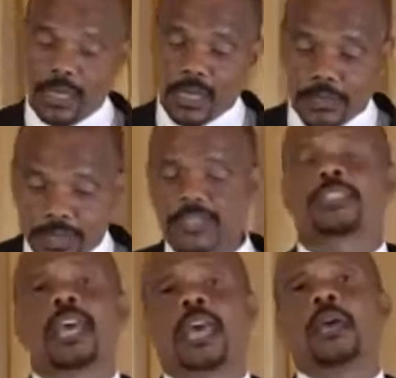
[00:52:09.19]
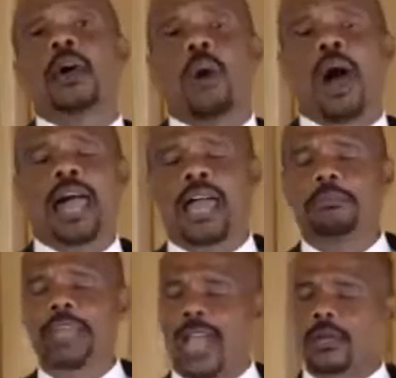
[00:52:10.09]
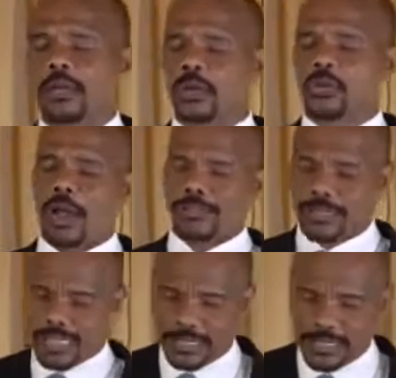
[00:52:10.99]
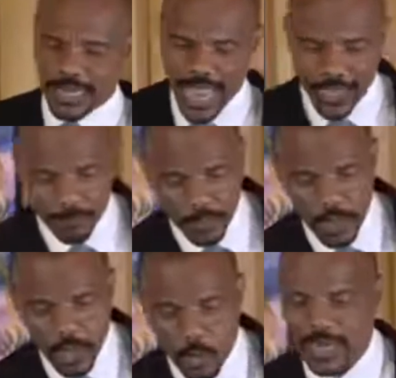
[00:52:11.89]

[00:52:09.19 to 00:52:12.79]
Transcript: this day while I am dying on the cross, this day when it